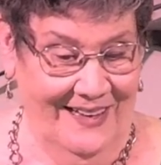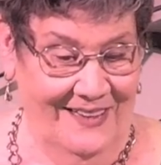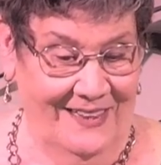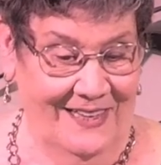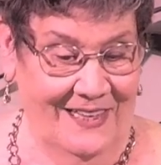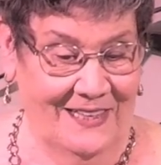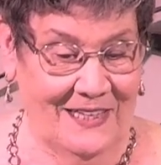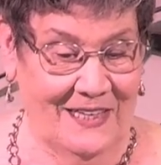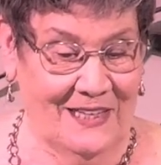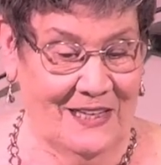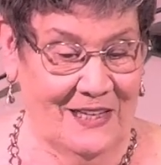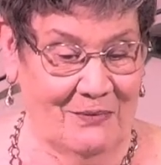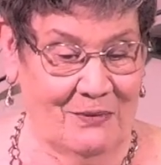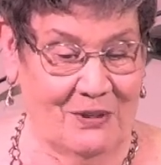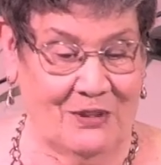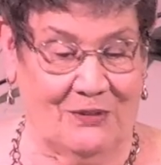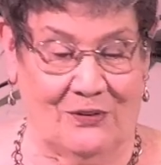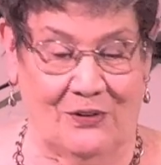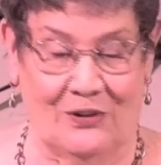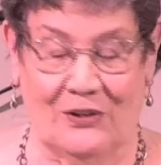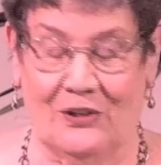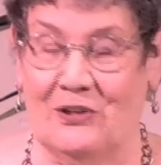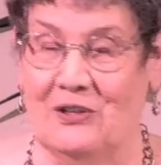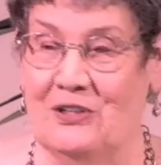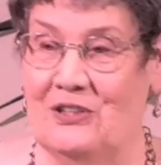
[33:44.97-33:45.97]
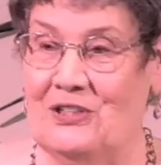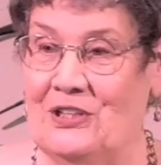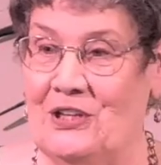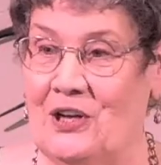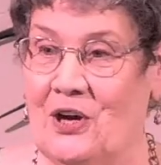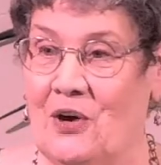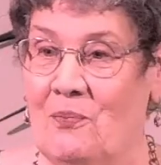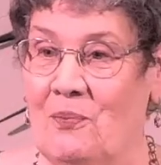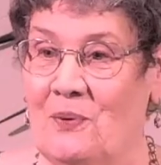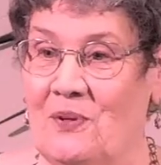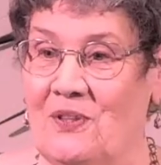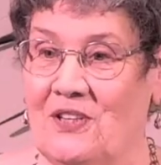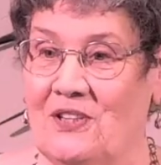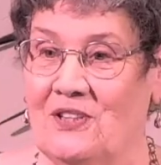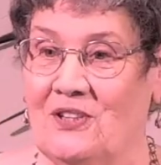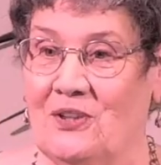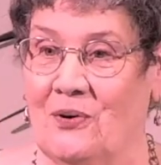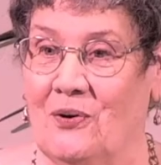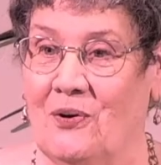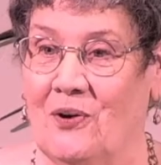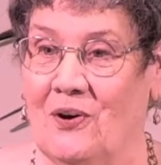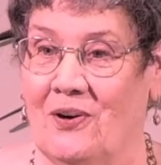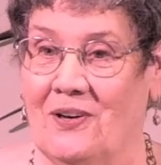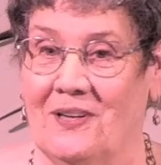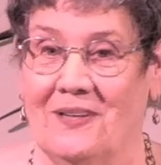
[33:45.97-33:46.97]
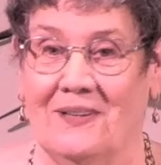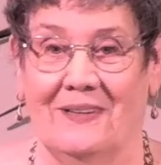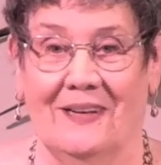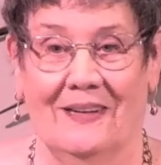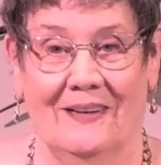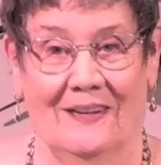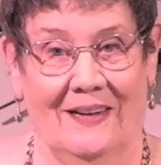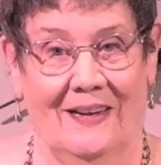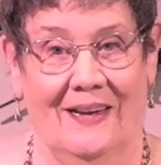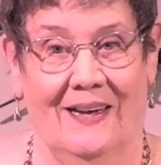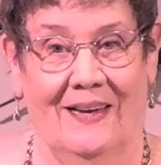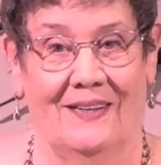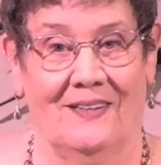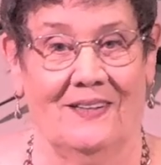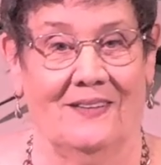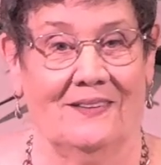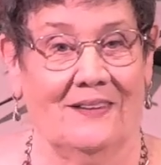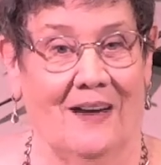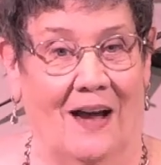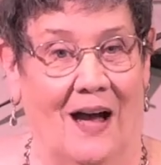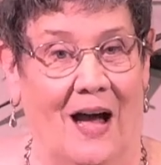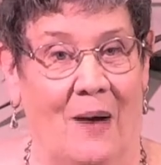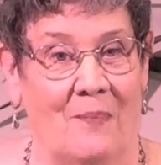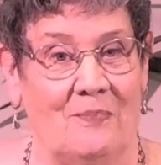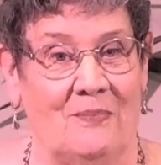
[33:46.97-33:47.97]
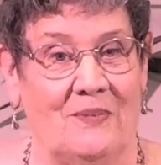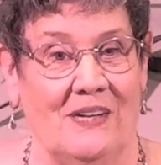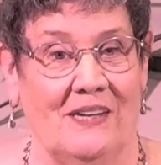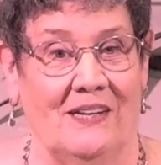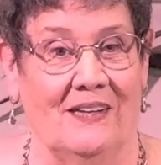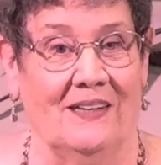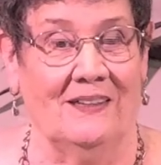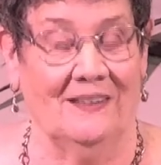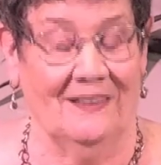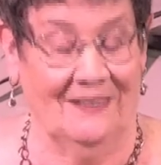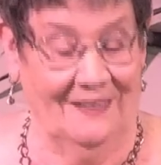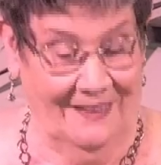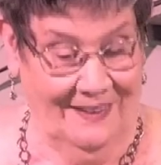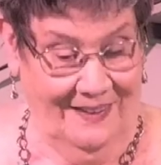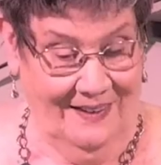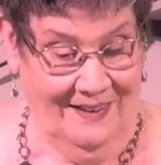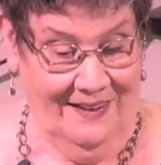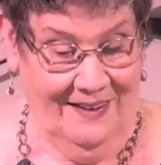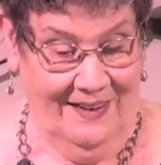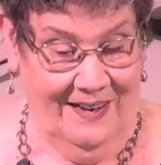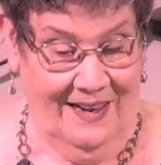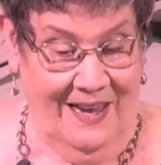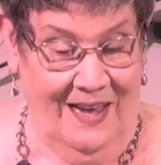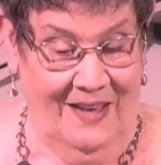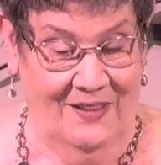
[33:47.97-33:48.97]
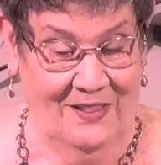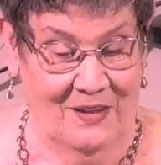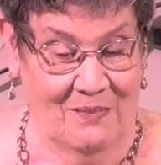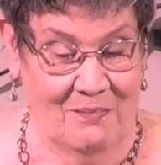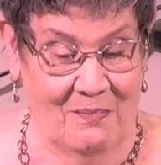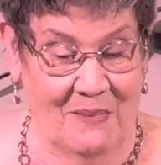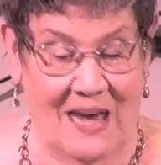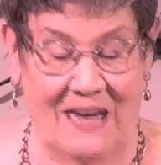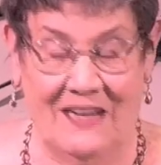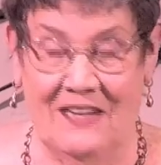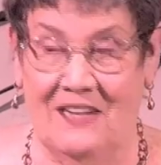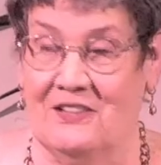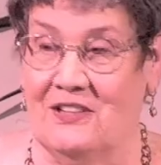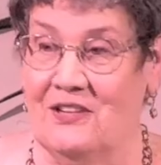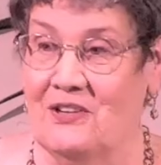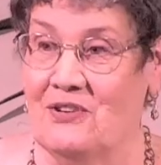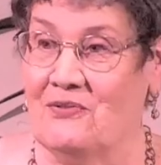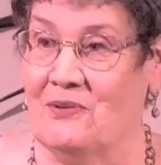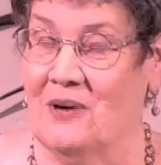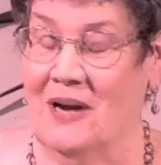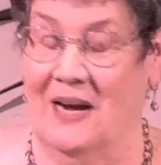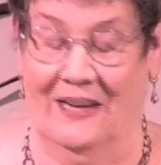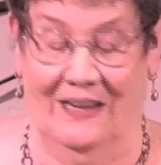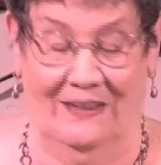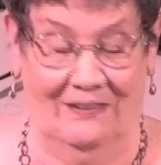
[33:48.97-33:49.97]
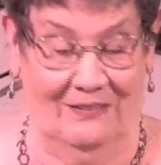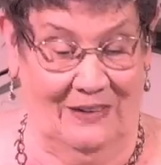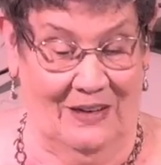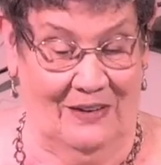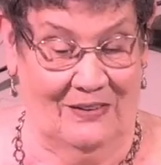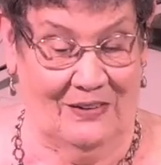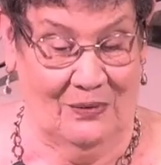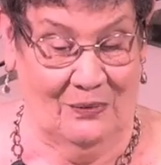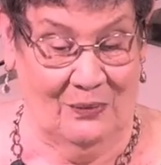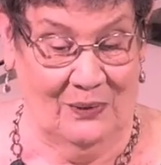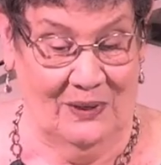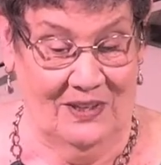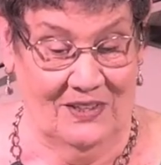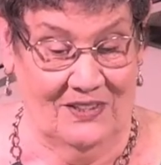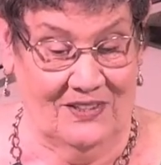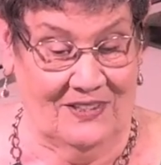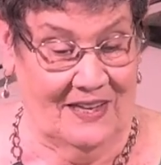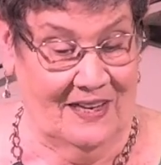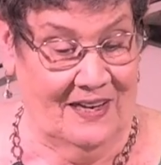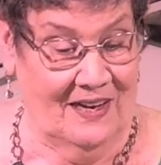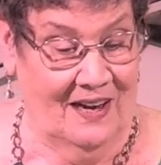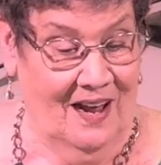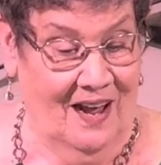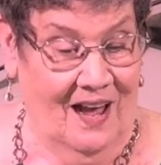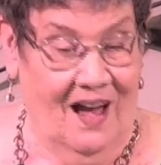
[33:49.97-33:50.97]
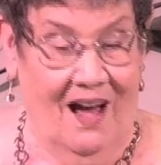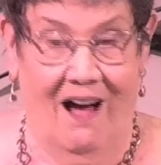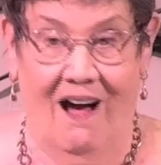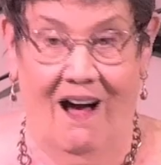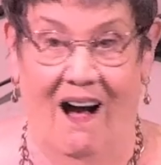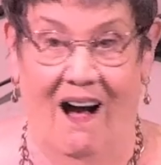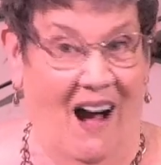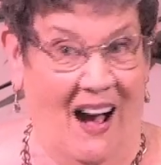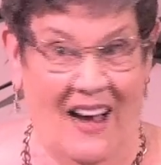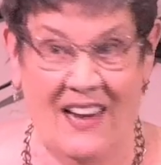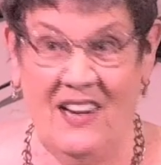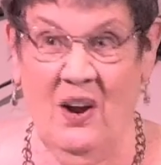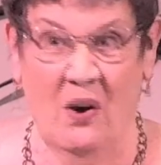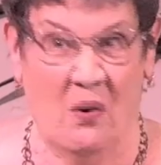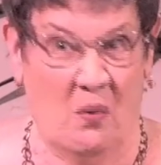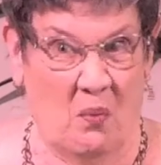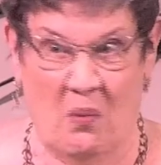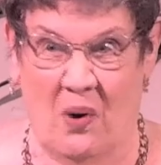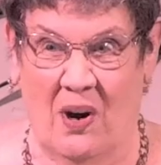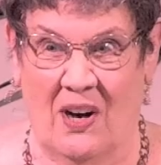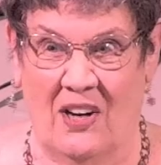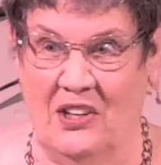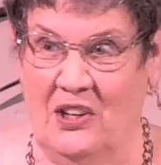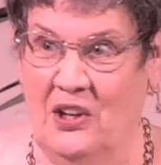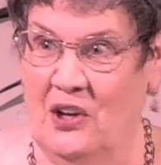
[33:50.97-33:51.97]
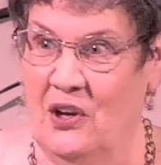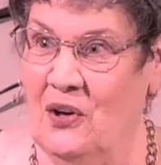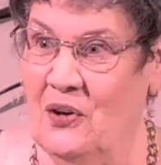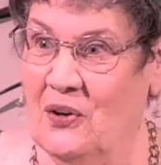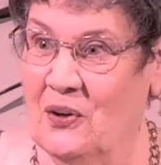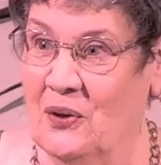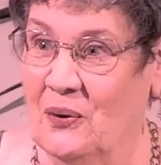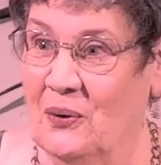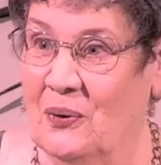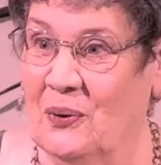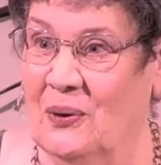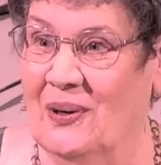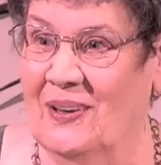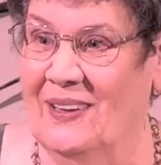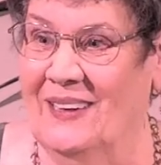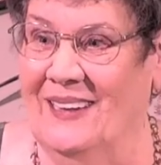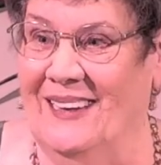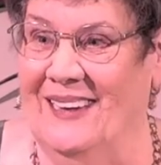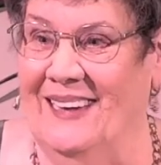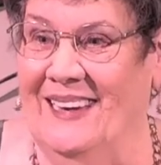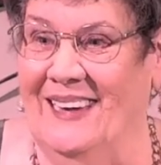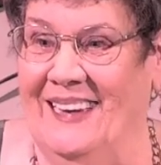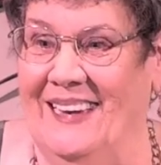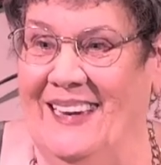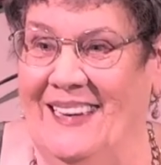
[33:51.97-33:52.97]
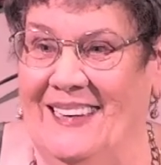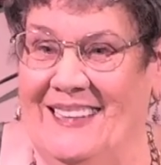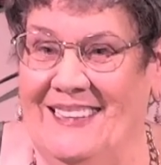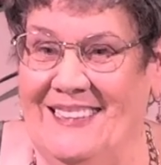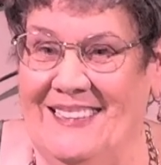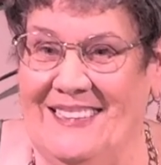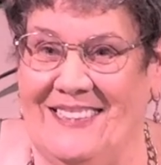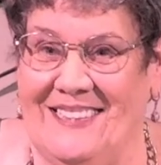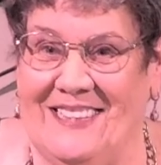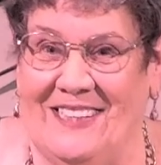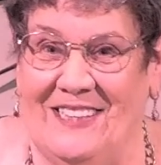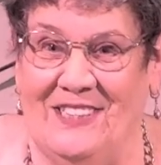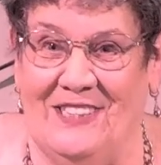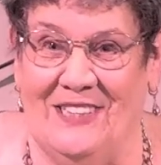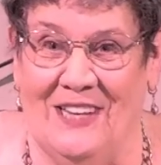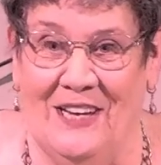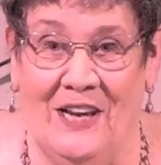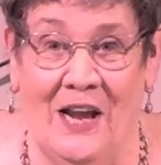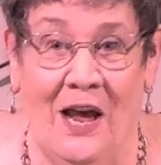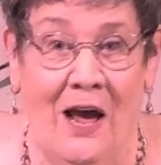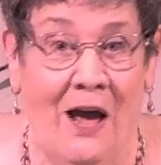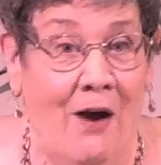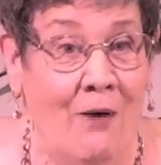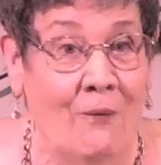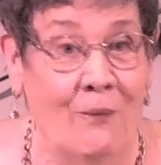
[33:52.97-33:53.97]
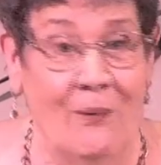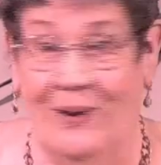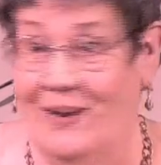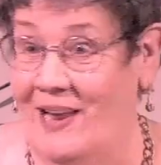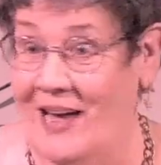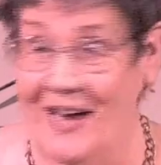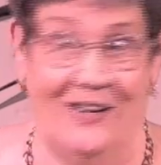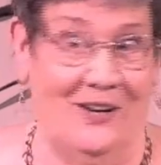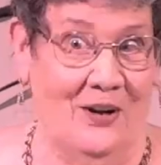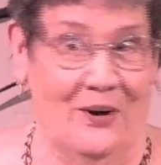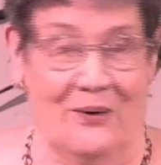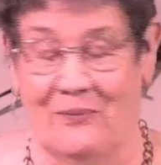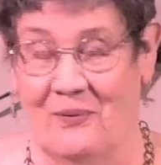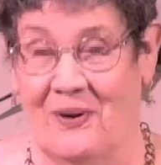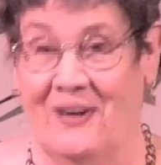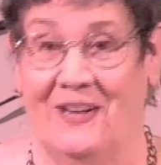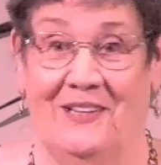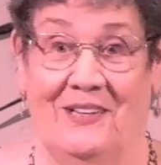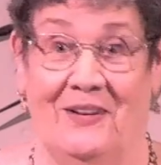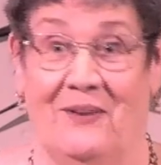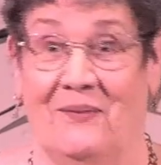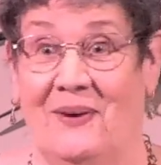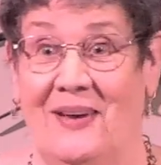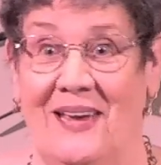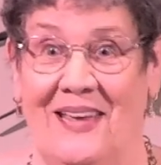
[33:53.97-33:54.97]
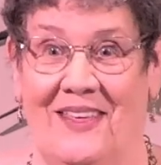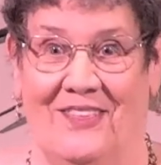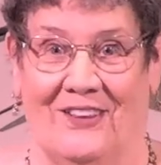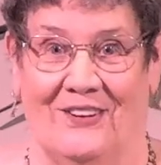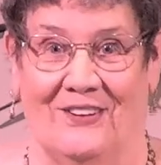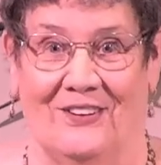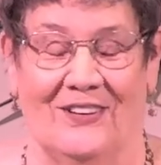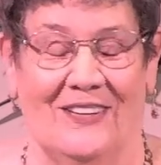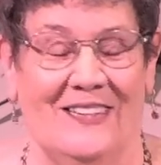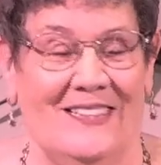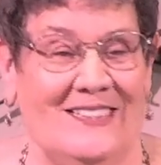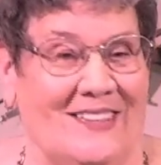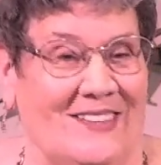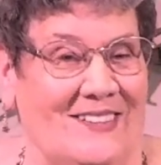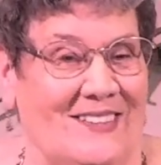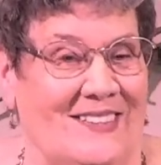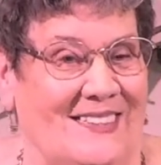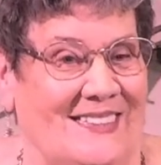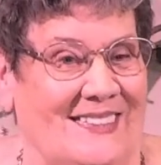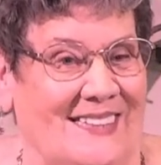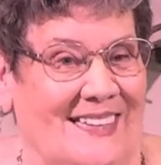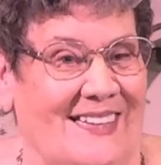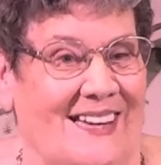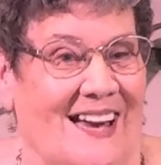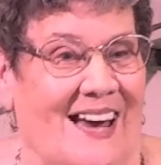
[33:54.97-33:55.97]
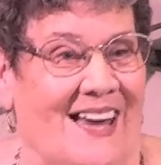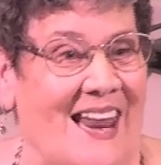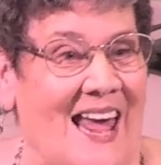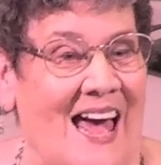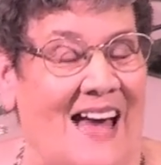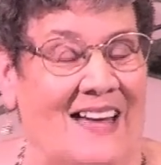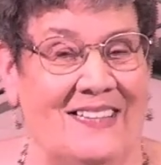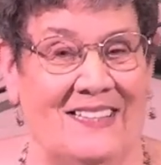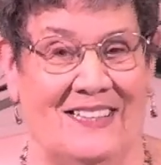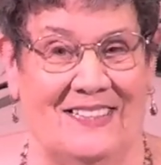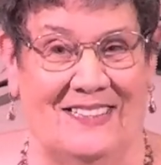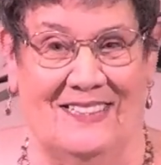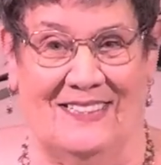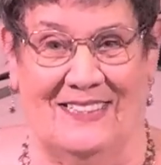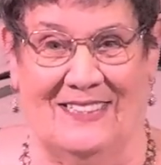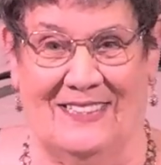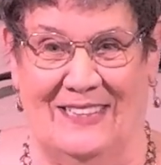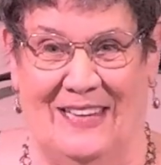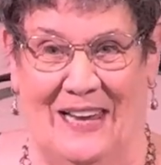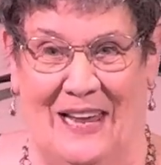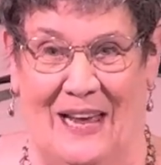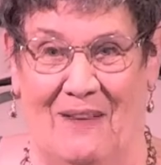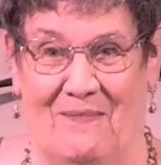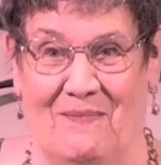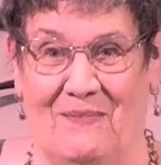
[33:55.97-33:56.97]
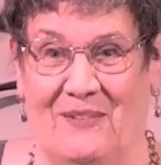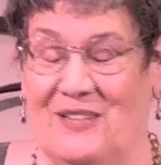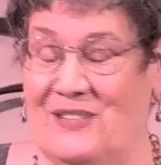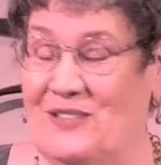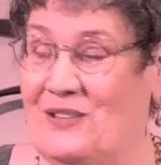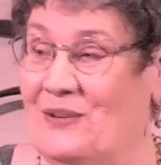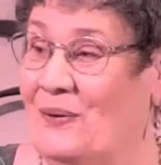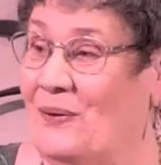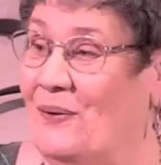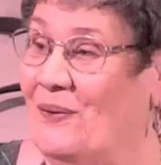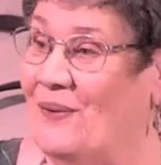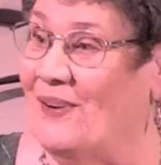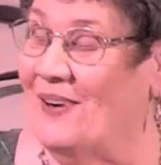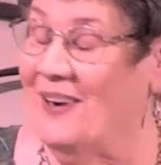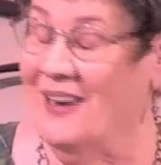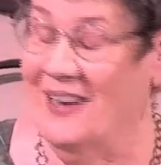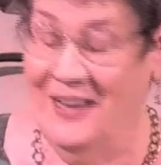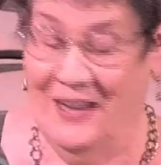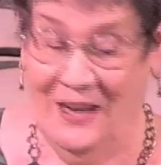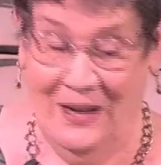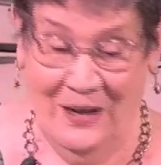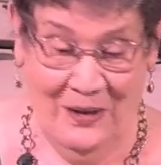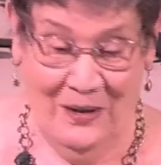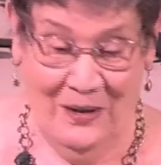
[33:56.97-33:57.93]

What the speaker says: Thinking it was for her, she opened the door and hopped in. And the man at the wheel said, I don't want you. And she said, well, I don't want you either. So she got out and slammed the door.